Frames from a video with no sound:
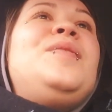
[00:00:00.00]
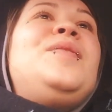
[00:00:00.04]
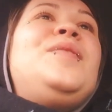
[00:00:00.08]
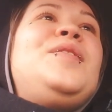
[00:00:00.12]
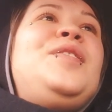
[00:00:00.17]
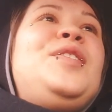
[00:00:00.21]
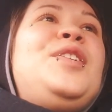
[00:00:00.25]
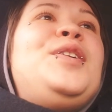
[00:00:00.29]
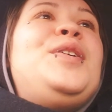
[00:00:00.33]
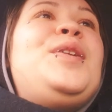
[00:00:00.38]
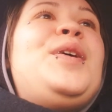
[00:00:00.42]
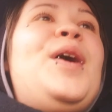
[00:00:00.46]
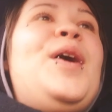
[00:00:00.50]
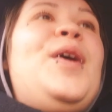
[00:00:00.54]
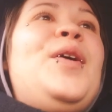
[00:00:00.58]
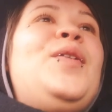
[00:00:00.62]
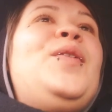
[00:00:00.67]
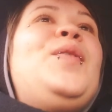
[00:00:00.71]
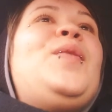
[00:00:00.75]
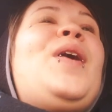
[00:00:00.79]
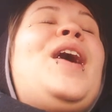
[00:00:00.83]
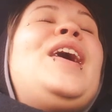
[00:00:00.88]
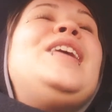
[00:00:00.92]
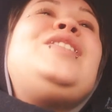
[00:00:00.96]

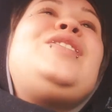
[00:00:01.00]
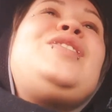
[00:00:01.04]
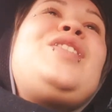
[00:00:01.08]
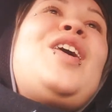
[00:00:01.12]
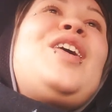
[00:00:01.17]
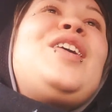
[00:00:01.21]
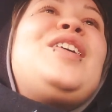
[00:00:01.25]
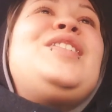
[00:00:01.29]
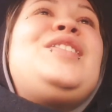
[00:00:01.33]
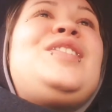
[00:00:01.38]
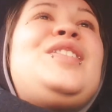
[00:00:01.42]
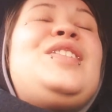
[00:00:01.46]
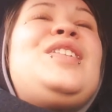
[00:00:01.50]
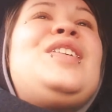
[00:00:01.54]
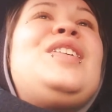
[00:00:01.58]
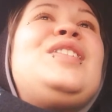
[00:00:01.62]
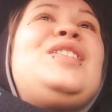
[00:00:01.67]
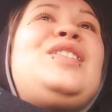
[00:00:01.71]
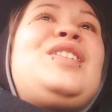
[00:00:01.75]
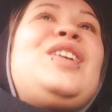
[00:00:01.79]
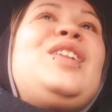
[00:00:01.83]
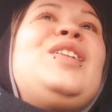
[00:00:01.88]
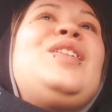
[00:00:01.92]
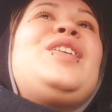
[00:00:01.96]
Well, I started
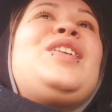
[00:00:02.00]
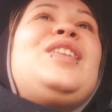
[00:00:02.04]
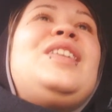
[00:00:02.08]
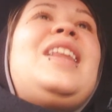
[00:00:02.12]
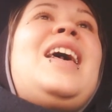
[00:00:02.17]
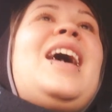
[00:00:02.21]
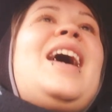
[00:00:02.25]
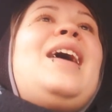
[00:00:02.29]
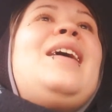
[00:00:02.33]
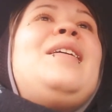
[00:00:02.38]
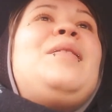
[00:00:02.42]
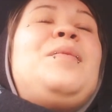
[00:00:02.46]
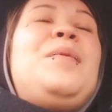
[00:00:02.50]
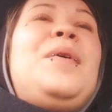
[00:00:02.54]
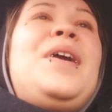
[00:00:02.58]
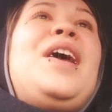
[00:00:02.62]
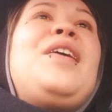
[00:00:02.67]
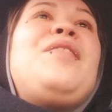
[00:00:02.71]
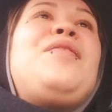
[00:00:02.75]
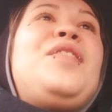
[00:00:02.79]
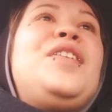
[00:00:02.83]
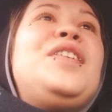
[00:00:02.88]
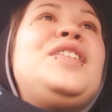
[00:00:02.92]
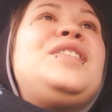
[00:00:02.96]
to learn that when
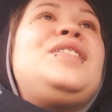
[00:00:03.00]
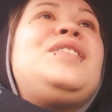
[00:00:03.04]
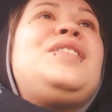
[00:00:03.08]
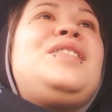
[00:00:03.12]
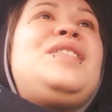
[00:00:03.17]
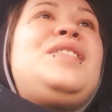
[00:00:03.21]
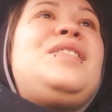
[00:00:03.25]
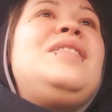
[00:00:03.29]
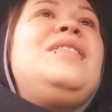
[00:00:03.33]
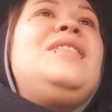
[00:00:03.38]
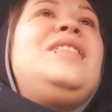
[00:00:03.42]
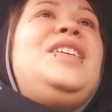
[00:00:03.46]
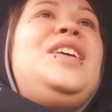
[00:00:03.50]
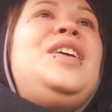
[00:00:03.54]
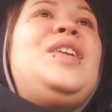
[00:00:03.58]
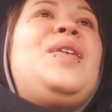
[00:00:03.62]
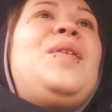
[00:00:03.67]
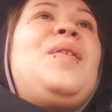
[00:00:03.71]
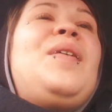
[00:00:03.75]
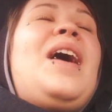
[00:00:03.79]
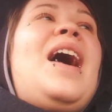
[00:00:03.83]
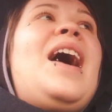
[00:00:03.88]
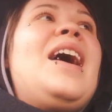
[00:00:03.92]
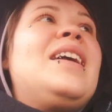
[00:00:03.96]
I first,
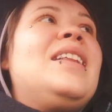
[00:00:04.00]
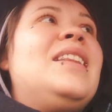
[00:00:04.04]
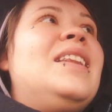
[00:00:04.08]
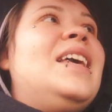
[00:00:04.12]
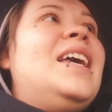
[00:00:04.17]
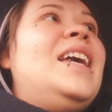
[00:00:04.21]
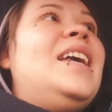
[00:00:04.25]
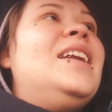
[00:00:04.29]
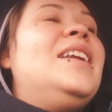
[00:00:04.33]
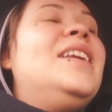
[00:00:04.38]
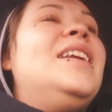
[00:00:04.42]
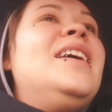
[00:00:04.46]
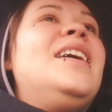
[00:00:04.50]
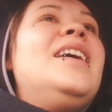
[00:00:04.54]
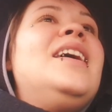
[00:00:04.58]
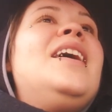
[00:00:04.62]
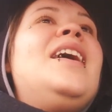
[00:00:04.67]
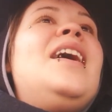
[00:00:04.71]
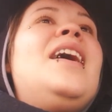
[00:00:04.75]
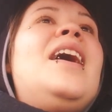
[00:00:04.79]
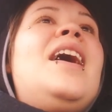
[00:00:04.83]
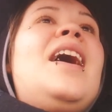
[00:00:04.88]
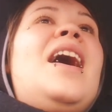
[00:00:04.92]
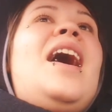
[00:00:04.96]
got clean.
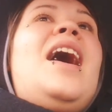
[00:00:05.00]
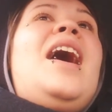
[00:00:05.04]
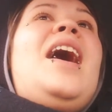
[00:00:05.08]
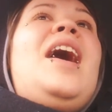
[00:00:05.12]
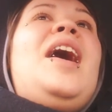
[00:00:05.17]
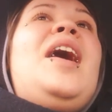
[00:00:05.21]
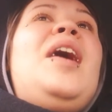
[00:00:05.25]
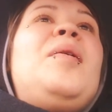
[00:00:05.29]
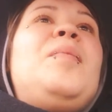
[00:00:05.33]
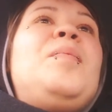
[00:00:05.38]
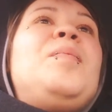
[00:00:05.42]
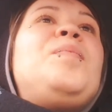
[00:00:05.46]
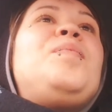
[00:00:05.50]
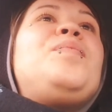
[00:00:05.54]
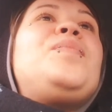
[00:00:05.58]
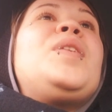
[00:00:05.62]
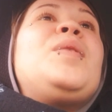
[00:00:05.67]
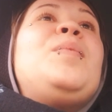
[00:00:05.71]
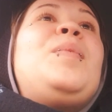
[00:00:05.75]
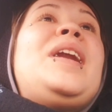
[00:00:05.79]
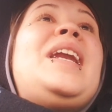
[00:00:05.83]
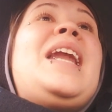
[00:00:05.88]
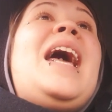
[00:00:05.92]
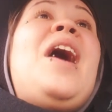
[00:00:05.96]

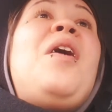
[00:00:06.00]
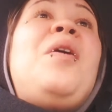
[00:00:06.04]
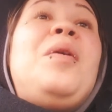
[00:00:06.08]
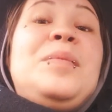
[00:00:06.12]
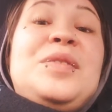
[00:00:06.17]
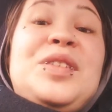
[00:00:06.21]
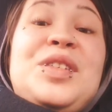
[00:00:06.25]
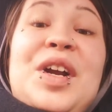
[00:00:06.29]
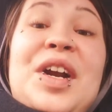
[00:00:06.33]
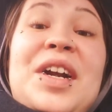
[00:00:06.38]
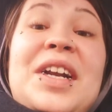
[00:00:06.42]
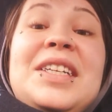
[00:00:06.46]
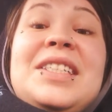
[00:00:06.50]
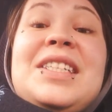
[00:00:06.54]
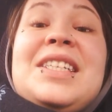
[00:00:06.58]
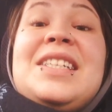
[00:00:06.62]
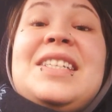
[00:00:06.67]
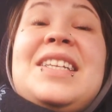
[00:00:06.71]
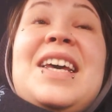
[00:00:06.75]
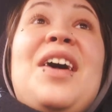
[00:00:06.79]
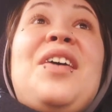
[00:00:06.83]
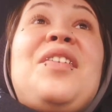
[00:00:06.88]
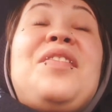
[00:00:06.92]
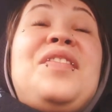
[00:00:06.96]
But now I'm starting to
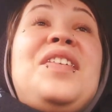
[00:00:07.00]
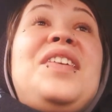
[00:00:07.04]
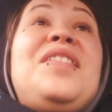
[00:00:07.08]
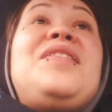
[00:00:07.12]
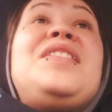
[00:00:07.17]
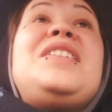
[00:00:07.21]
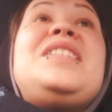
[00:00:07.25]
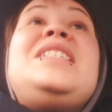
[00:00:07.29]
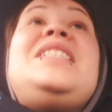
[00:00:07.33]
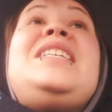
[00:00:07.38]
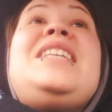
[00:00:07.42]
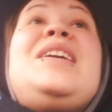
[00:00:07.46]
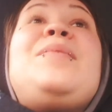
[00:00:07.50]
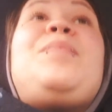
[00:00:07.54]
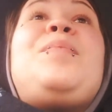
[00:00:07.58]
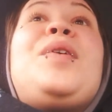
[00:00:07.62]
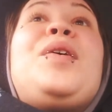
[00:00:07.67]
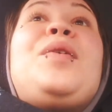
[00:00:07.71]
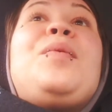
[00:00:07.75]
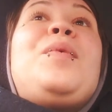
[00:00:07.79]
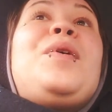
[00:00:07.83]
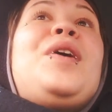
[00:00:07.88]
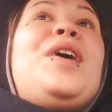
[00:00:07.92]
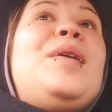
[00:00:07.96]
delve even
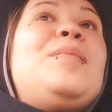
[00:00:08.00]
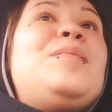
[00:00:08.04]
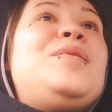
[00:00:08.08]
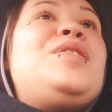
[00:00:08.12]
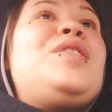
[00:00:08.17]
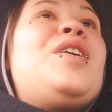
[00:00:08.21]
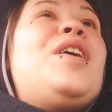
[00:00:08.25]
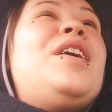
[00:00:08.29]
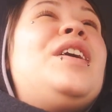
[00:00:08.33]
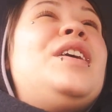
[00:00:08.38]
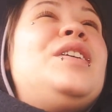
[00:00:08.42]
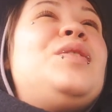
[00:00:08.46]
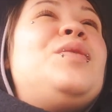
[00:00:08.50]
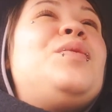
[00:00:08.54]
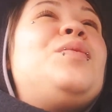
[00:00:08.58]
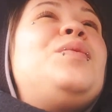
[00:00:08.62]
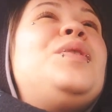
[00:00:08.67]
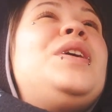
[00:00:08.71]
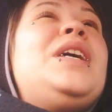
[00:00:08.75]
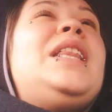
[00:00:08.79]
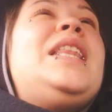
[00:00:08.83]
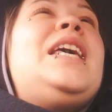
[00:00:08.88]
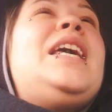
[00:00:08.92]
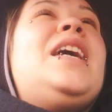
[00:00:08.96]
deeper, where I'm starting to
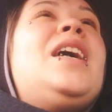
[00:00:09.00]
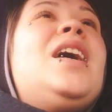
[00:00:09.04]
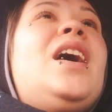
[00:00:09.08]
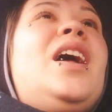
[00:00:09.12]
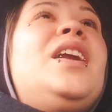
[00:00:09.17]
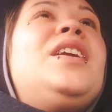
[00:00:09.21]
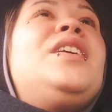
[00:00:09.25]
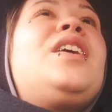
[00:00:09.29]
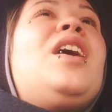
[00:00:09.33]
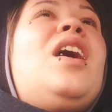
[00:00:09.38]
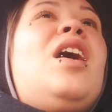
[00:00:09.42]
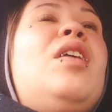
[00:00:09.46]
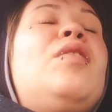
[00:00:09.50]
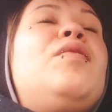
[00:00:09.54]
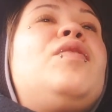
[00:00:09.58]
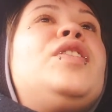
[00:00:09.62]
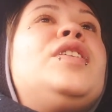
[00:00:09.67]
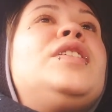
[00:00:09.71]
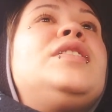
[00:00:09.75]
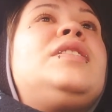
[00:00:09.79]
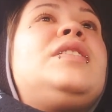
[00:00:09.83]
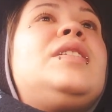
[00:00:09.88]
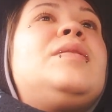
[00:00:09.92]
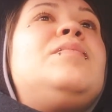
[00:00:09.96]
really
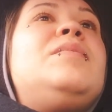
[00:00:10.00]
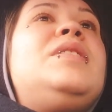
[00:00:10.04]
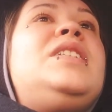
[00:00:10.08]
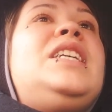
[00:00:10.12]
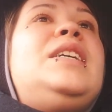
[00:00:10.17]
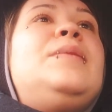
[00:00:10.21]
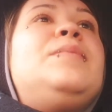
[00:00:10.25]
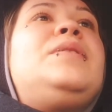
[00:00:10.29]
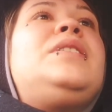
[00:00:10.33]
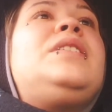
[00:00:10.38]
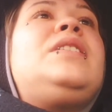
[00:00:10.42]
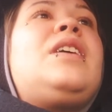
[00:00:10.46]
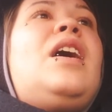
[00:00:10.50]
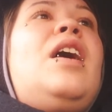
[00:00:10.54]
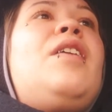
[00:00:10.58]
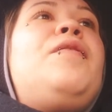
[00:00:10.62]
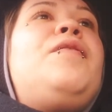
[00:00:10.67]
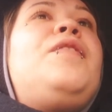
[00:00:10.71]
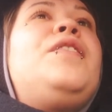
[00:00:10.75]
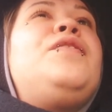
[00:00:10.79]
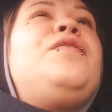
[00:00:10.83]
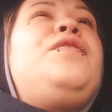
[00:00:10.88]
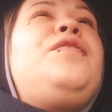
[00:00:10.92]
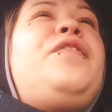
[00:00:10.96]
uncover some deep
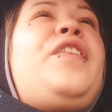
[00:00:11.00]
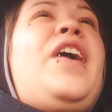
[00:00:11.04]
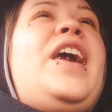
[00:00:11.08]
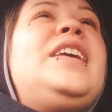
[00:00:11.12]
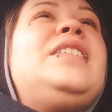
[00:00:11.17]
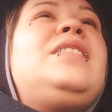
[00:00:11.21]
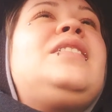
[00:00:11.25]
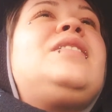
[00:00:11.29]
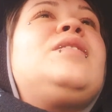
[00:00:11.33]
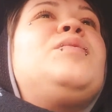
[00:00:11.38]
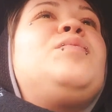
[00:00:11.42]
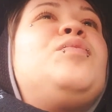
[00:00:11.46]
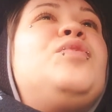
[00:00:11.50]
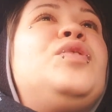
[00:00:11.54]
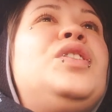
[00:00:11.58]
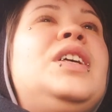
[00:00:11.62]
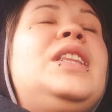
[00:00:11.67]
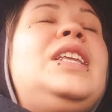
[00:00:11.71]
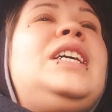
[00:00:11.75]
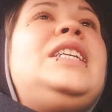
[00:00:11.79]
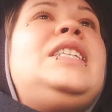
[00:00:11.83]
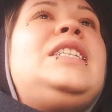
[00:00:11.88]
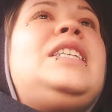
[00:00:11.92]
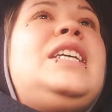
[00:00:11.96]
stuff and face some
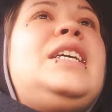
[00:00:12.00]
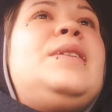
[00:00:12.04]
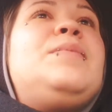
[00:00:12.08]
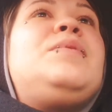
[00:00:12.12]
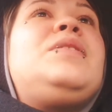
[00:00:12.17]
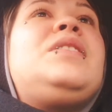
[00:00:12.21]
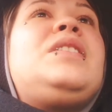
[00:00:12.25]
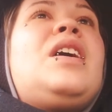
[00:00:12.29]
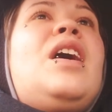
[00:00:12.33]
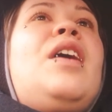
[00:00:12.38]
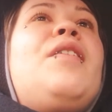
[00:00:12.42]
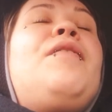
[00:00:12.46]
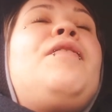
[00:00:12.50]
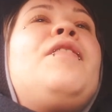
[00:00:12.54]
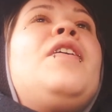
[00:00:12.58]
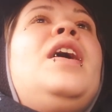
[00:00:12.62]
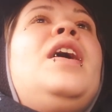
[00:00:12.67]
really deep stuff